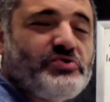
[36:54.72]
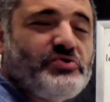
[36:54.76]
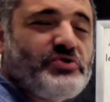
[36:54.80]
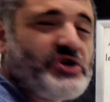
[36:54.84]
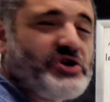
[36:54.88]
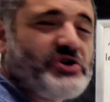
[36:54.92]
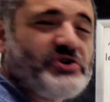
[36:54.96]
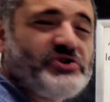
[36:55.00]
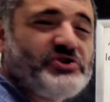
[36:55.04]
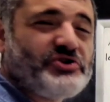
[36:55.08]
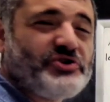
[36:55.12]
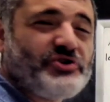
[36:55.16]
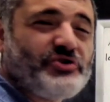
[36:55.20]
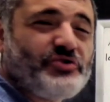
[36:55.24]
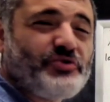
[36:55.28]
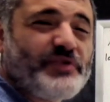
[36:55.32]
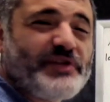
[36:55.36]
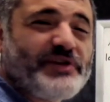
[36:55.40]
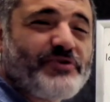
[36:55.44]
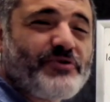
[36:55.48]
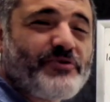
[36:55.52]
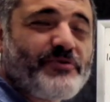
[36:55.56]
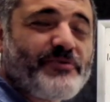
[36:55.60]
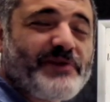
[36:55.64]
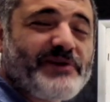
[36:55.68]
It's not
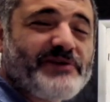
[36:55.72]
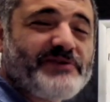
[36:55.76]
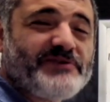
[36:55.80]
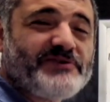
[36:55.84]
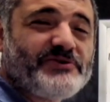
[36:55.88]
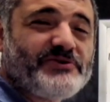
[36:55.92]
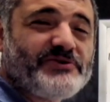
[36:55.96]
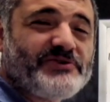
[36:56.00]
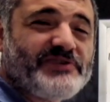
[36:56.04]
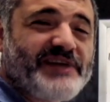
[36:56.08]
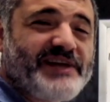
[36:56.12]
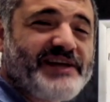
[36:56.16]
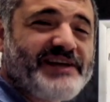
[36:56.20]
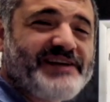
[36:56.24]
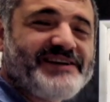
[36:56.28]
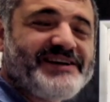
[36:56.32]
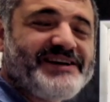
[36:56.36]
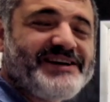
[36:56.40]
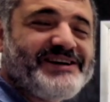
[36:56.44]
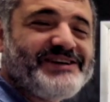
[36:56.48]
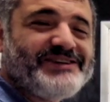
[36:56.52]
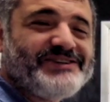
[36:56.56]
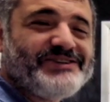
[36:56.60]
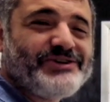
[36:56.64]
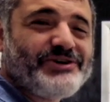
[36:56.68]
week or month or day,
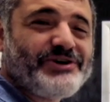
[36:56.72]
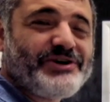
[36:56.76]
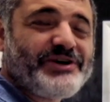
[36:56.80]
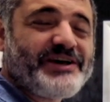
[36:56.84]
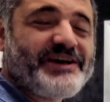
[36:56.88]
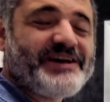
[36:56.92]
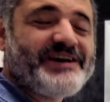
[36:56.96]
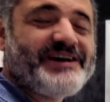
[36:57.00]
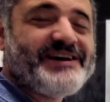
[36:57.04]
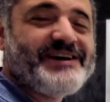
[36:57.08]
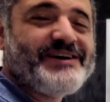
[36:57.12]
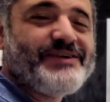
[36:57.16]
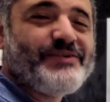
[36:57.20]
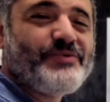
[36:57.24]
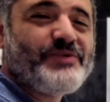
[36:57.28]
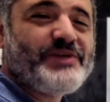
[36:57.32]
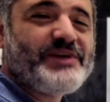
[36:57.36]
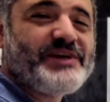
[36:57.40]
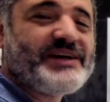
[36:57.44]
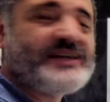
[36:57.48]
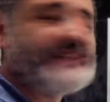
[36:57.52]
sorry, weak